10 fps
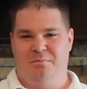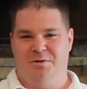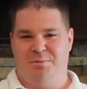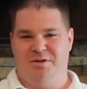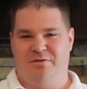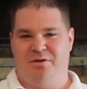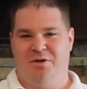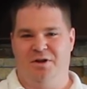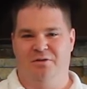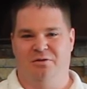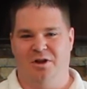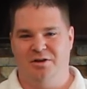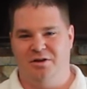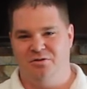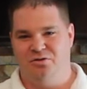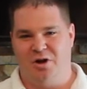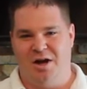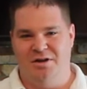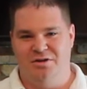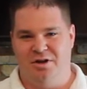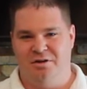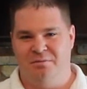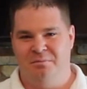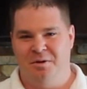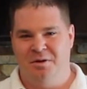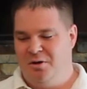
specifically London dry gin.